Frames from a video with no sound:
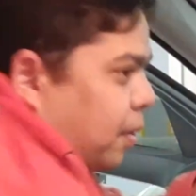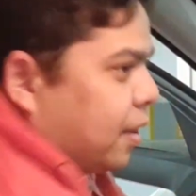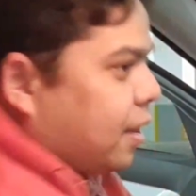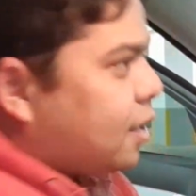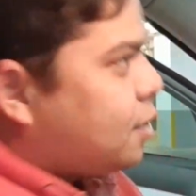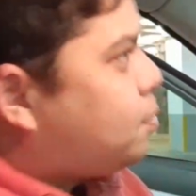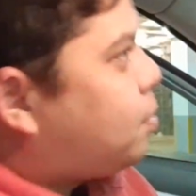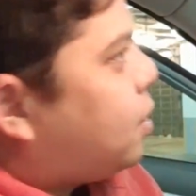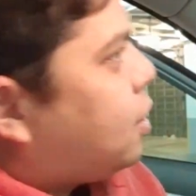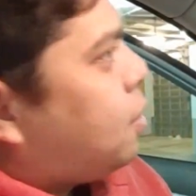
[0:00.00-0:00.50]
that's
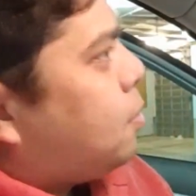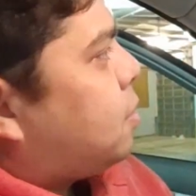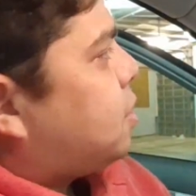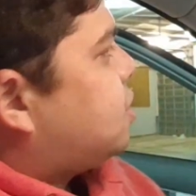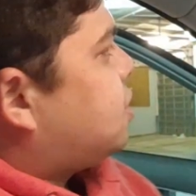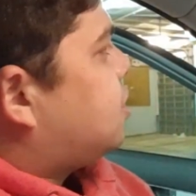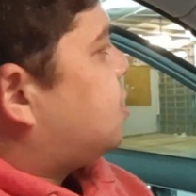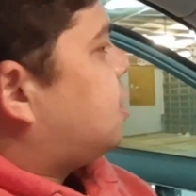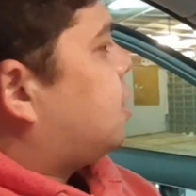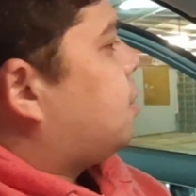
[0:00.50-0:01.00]
pretty much
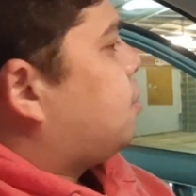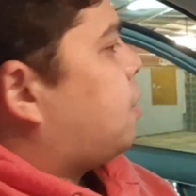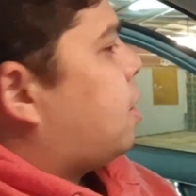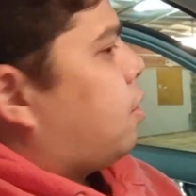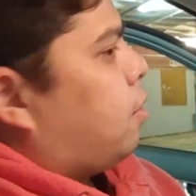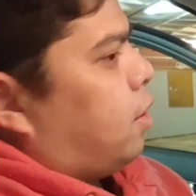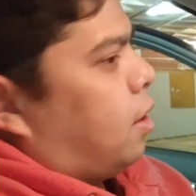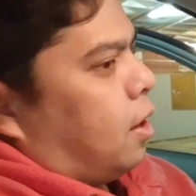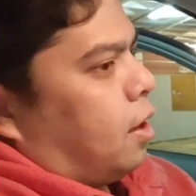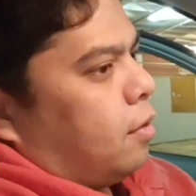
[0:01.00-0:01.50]
the setup now,
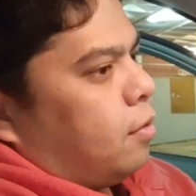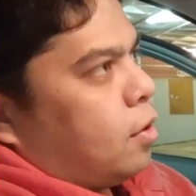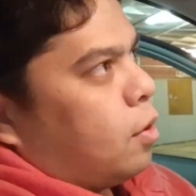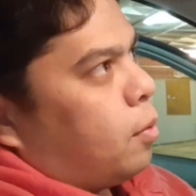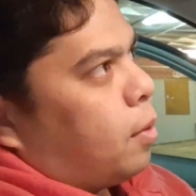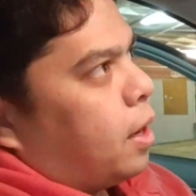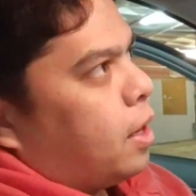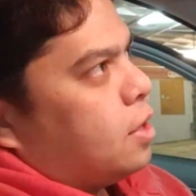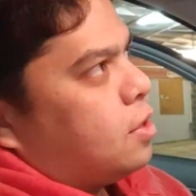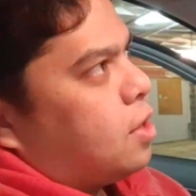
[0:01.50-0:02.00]
and I have no
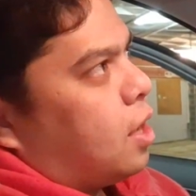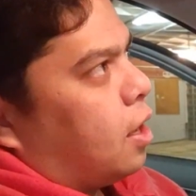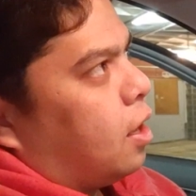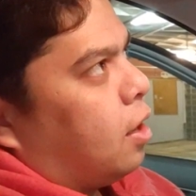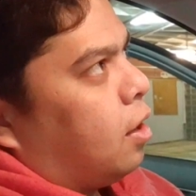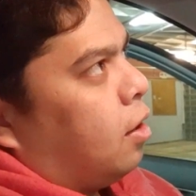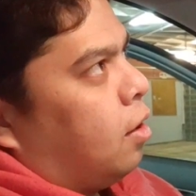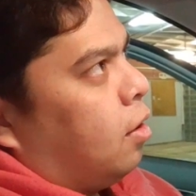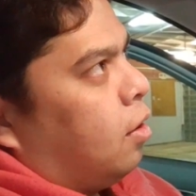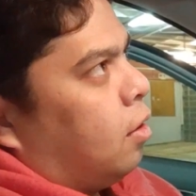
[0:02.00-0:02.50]
wires hanging.
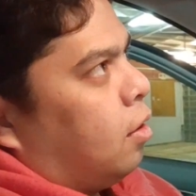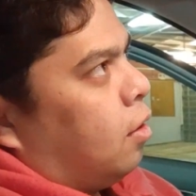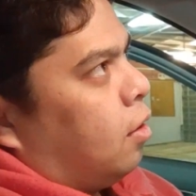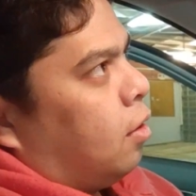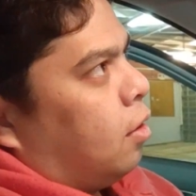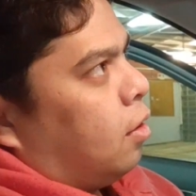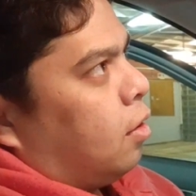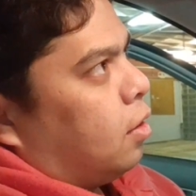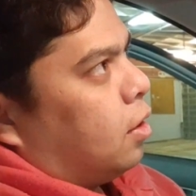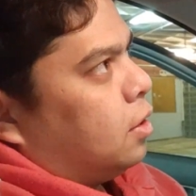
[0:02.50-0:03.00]

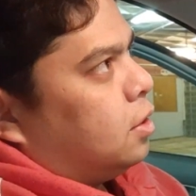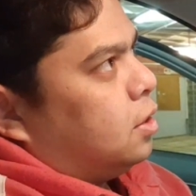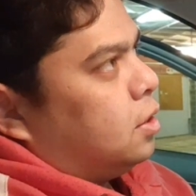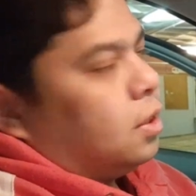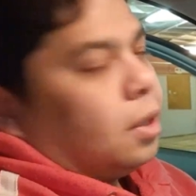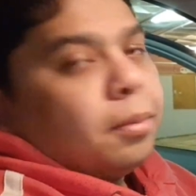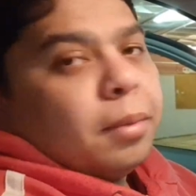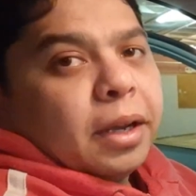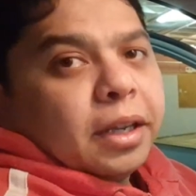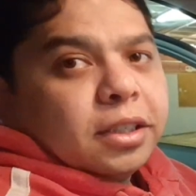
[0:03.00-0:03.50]
This is
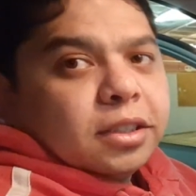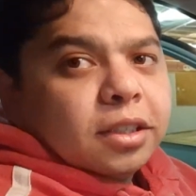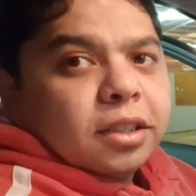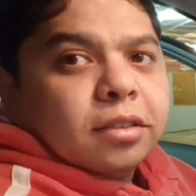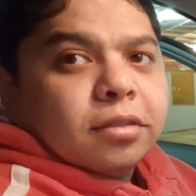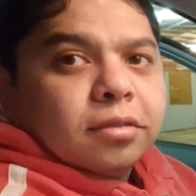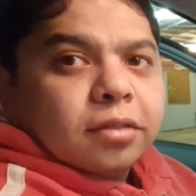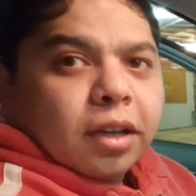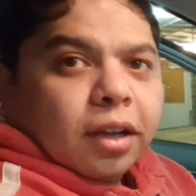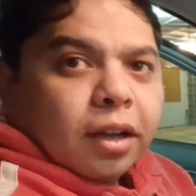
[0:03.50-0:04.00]
amazing.
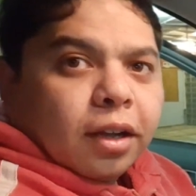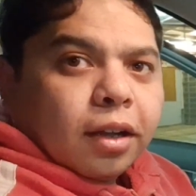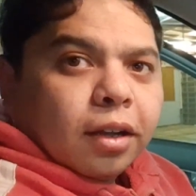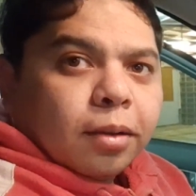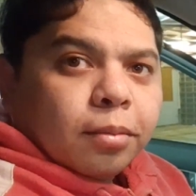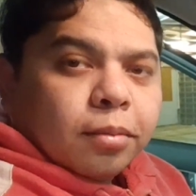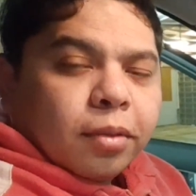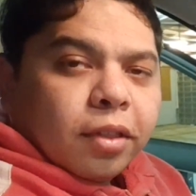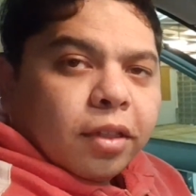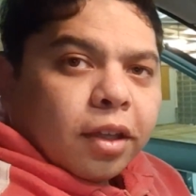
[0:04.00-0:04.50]

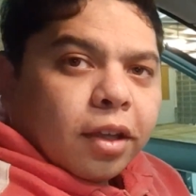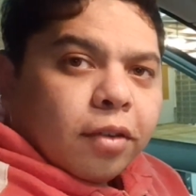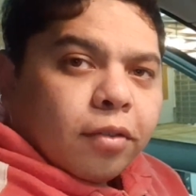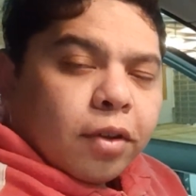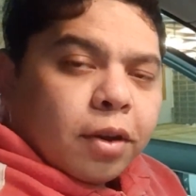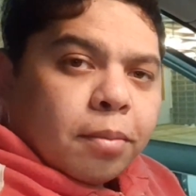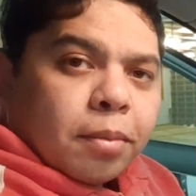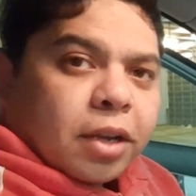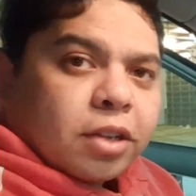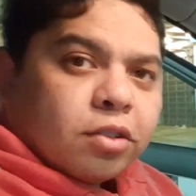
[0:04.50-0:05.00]
Thank you very
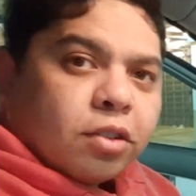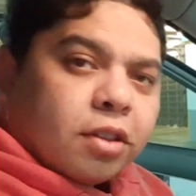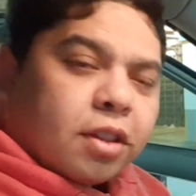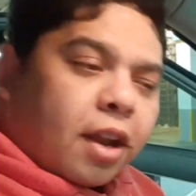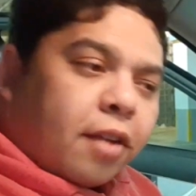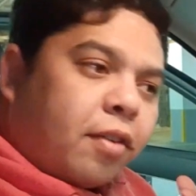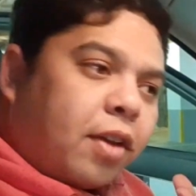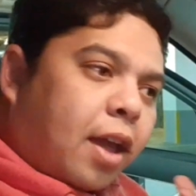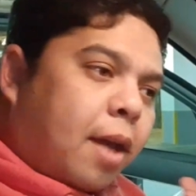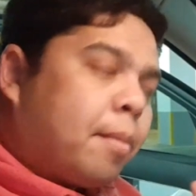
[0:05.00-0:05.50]
much,
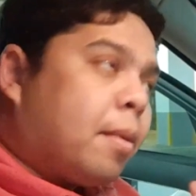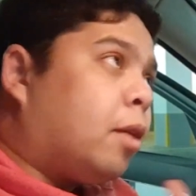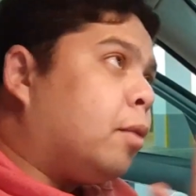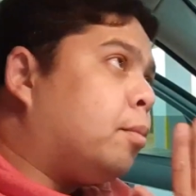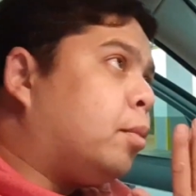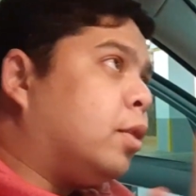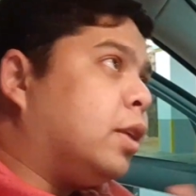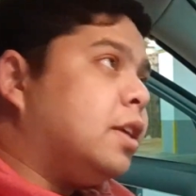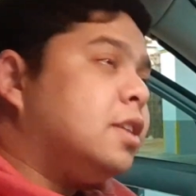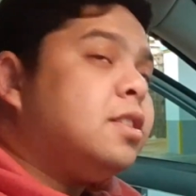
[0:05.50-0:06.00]
Traficam. I'll
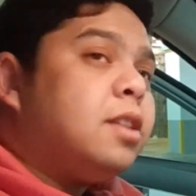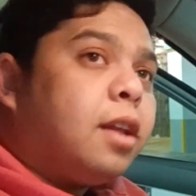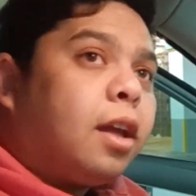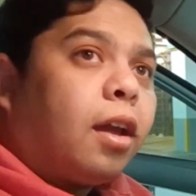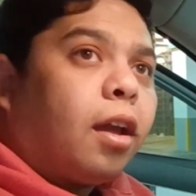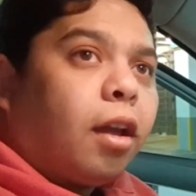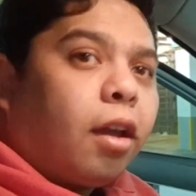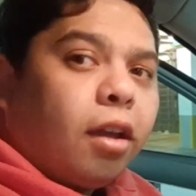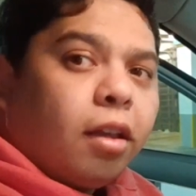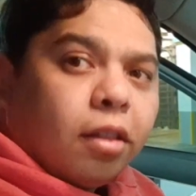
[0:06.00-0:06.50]
put his
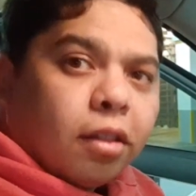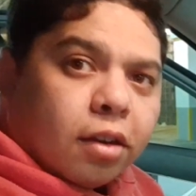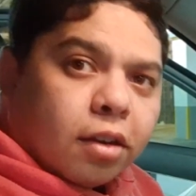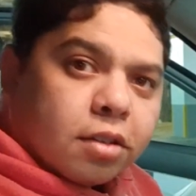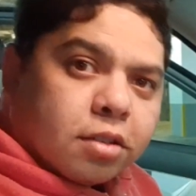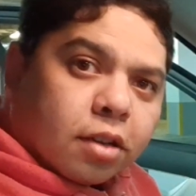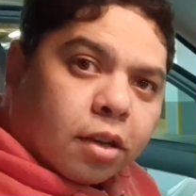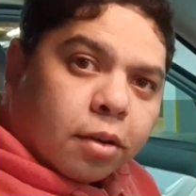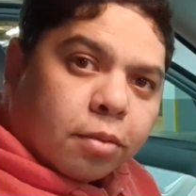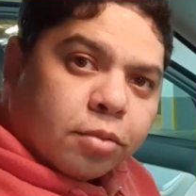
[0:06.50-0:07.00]
link in the
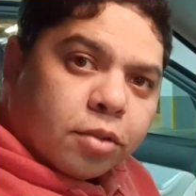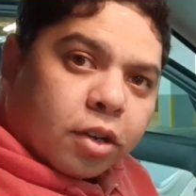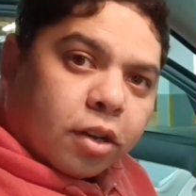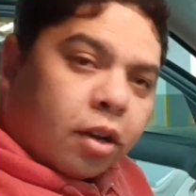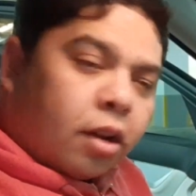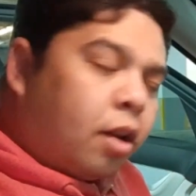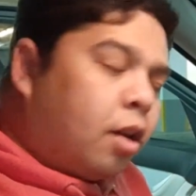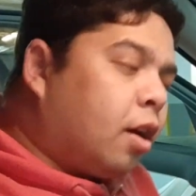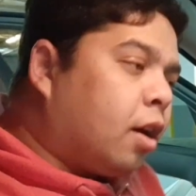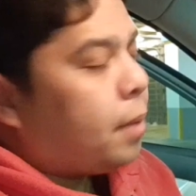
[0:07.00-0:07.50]
description.
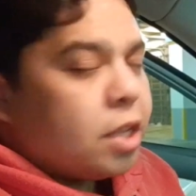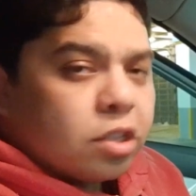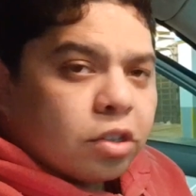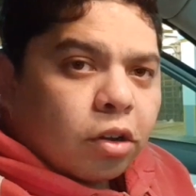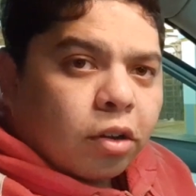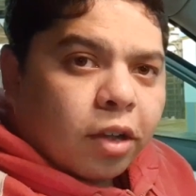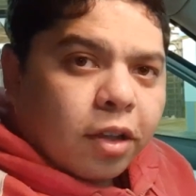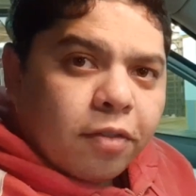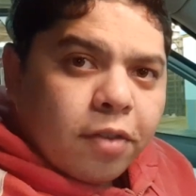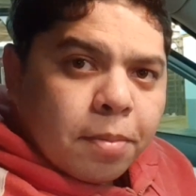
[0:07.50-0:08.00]
Please go
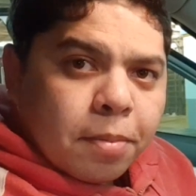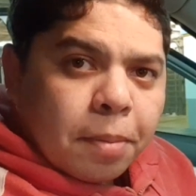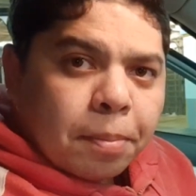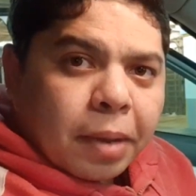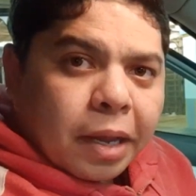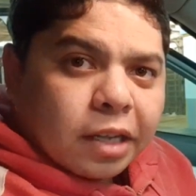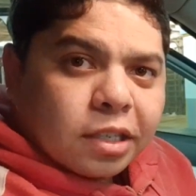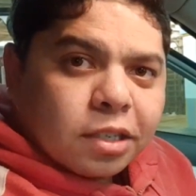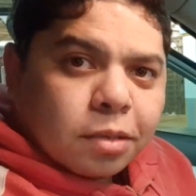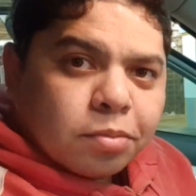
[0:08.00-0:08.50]
give him
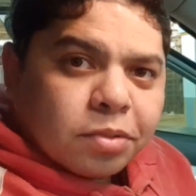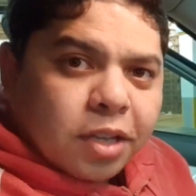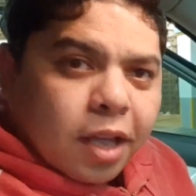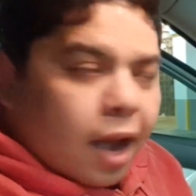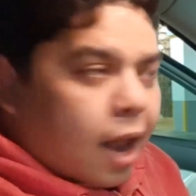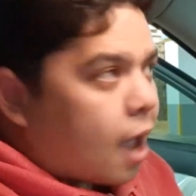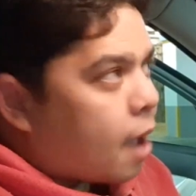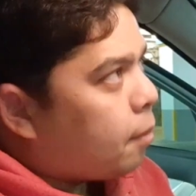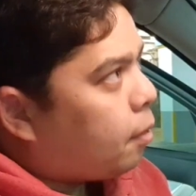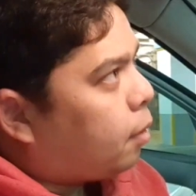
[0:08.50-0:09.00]
a
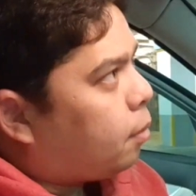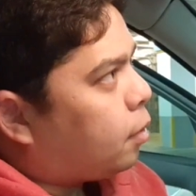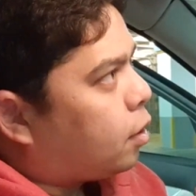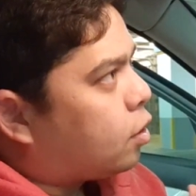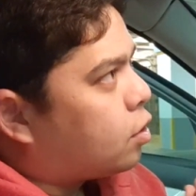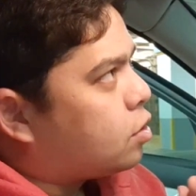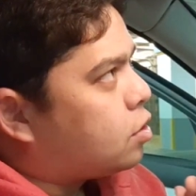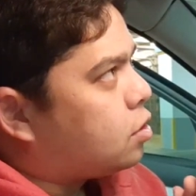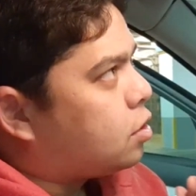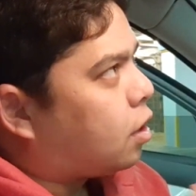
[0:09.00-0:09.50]
subscribe,
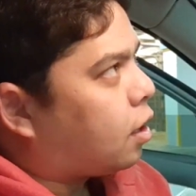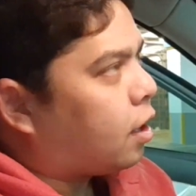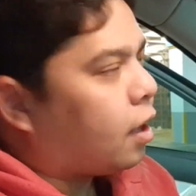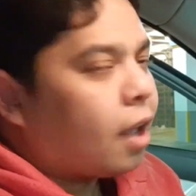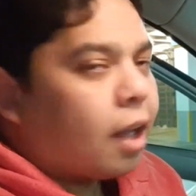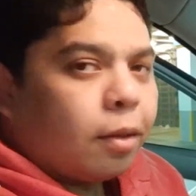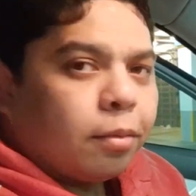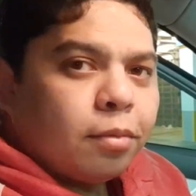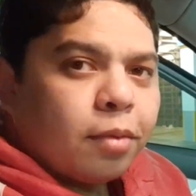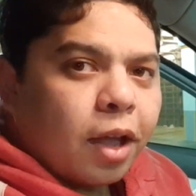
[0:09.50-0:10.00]
because he
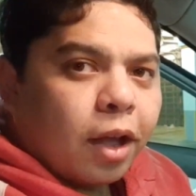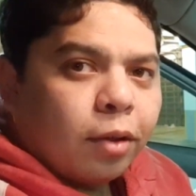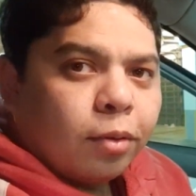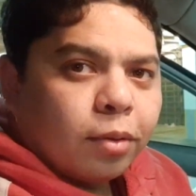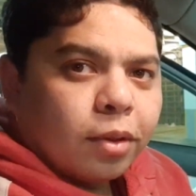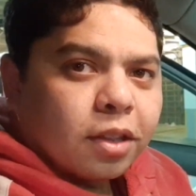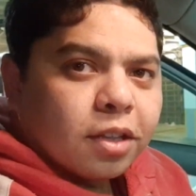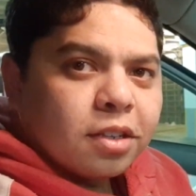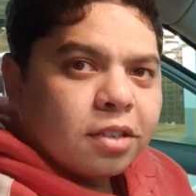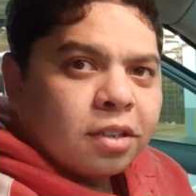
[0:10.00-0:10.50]
helped me out
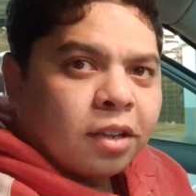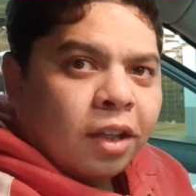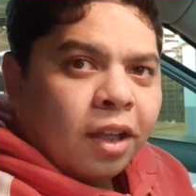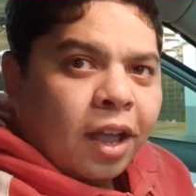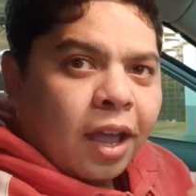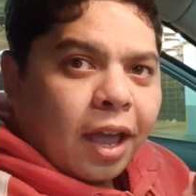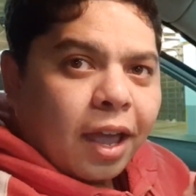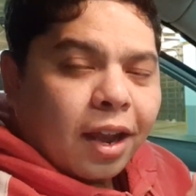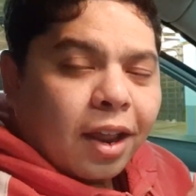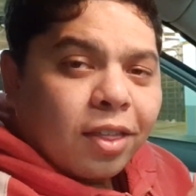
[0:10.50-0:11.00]
with this,
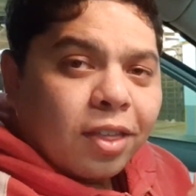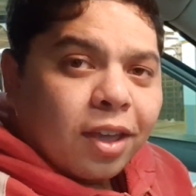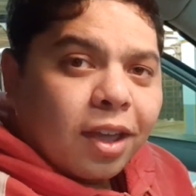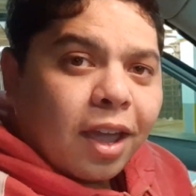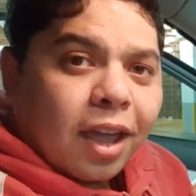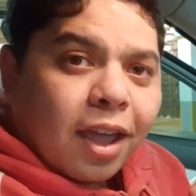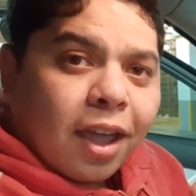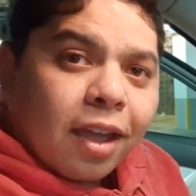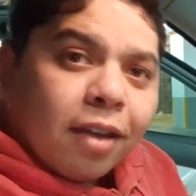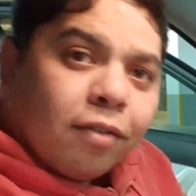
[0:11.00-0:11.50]
and I think
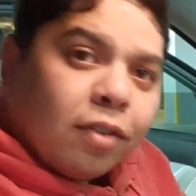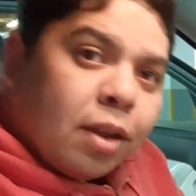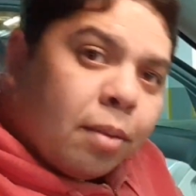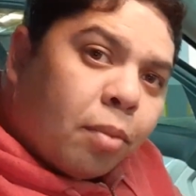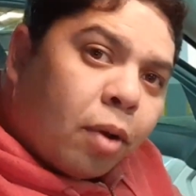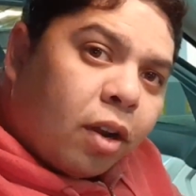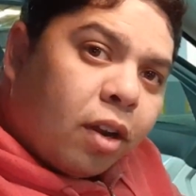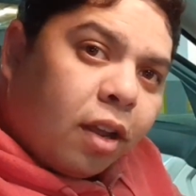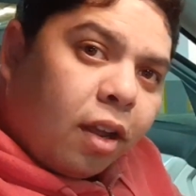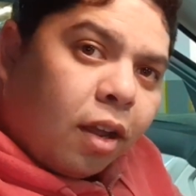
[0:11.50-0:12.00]

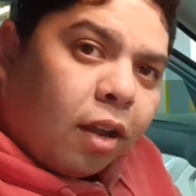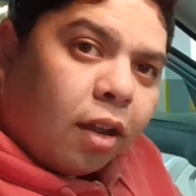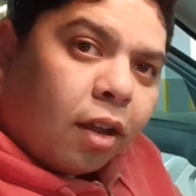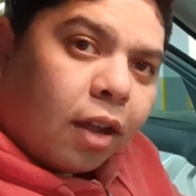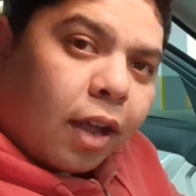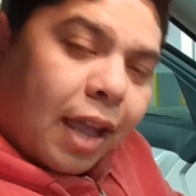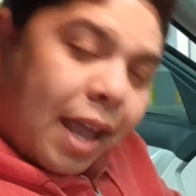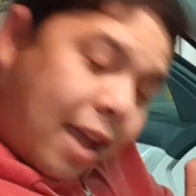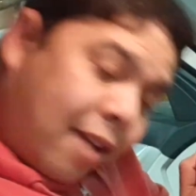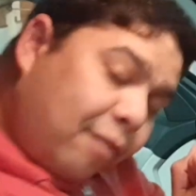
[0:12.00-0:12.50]
everybody
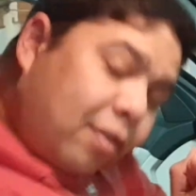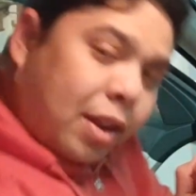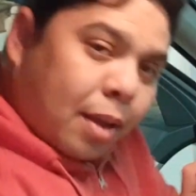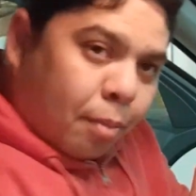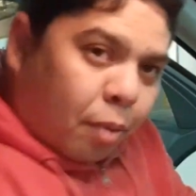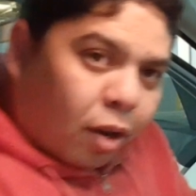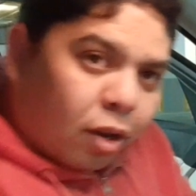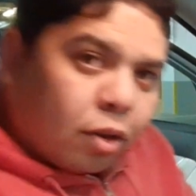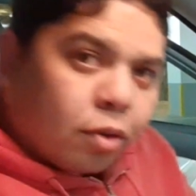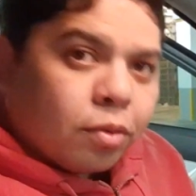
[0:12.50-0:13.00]

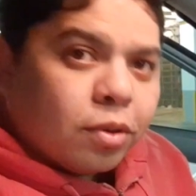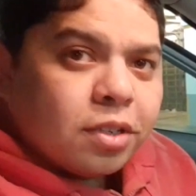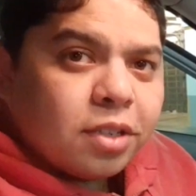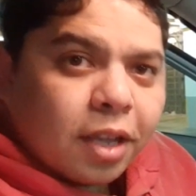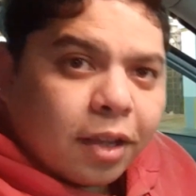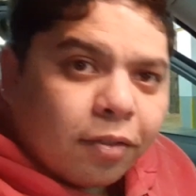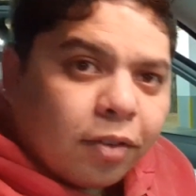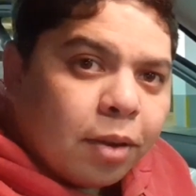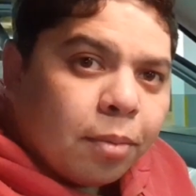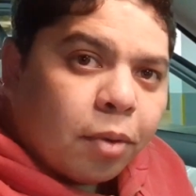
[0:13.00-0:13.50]
who is
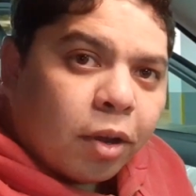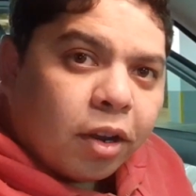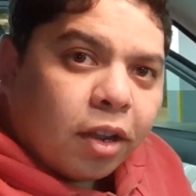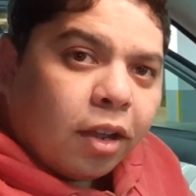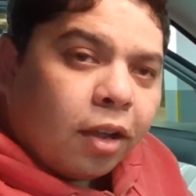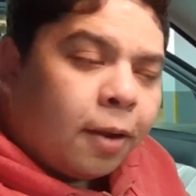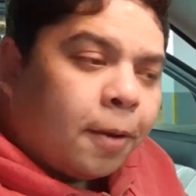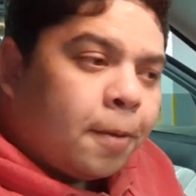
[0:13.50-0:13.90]
everybody